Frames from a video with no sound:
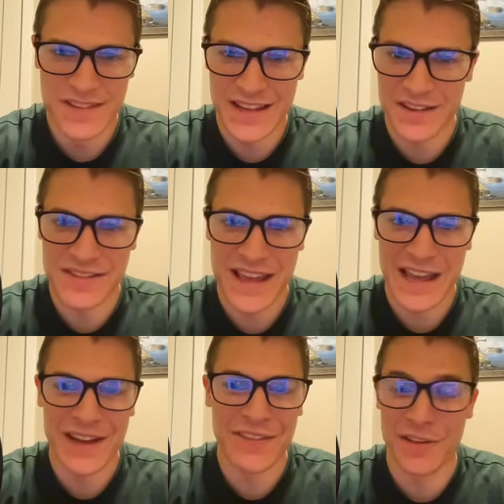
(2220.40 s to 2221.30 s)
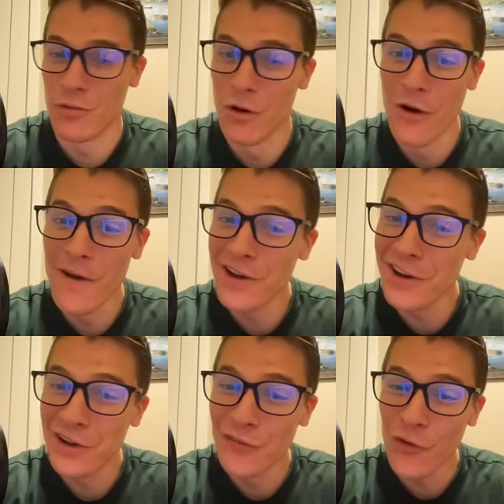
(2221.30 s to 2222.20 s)
Dead tank. Whoa, you
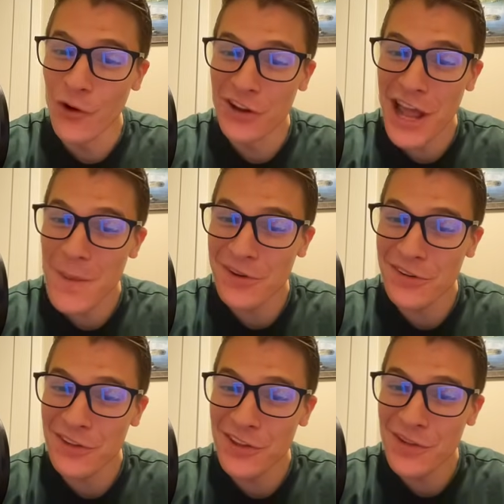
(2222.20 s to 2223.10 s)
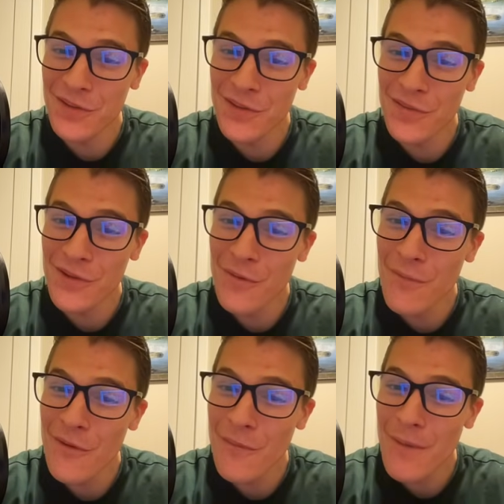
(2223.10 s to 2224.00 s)
did the 4 damage to
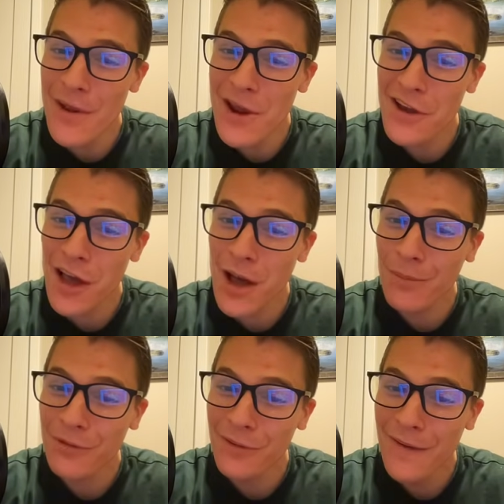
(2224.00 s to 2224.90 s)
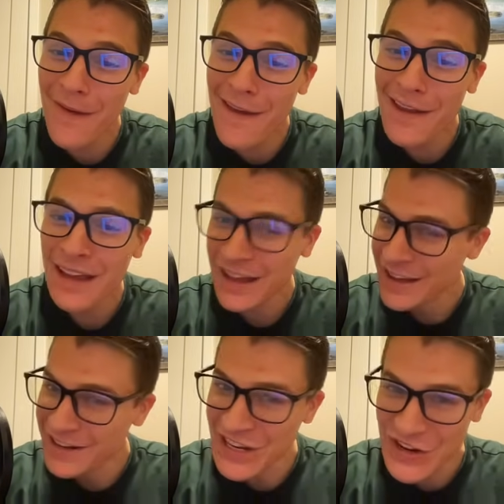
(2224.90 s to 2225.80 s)
the helicopter, yeah?
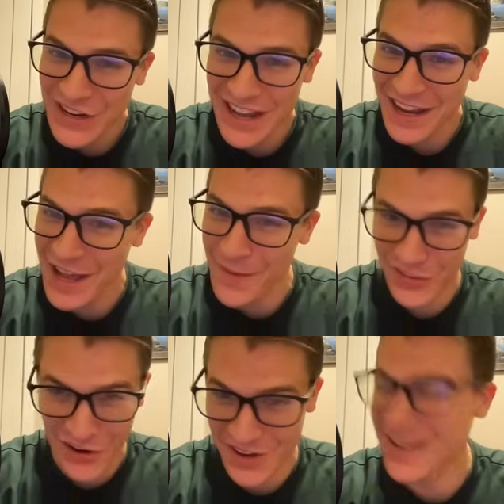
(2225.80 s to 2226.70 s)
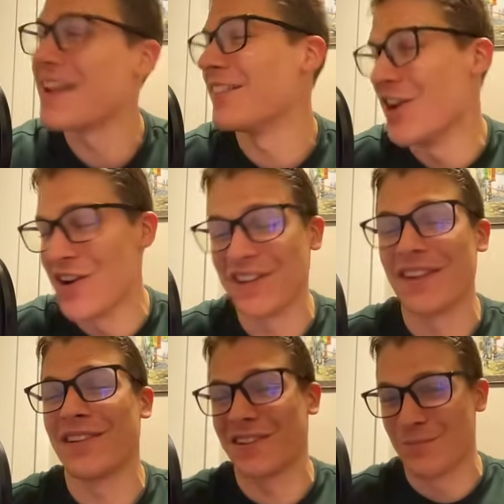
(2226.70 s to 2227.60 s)
You can't go. There is
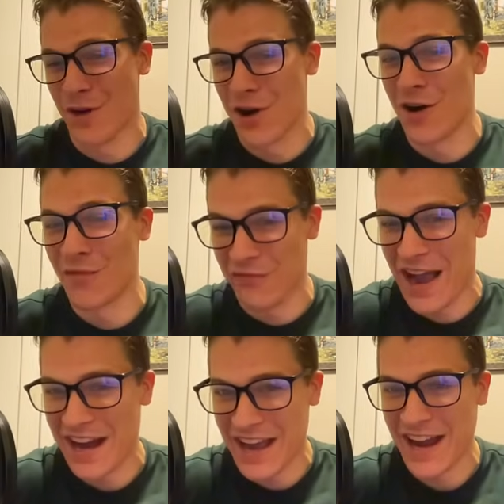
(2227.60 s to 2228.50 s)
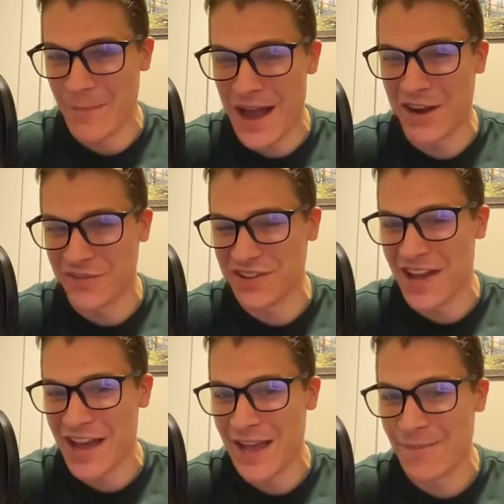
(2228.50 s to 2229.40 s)
a small, finite amount of
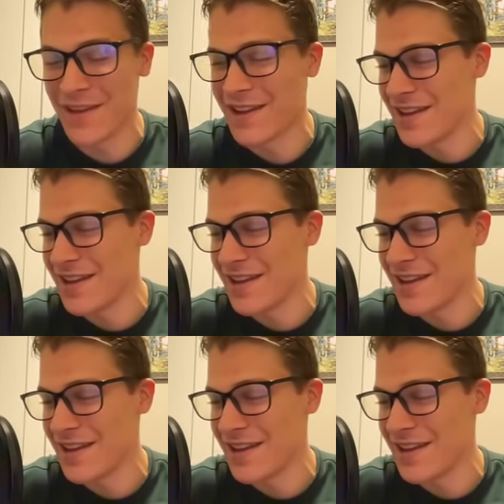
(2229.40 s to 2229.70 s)
time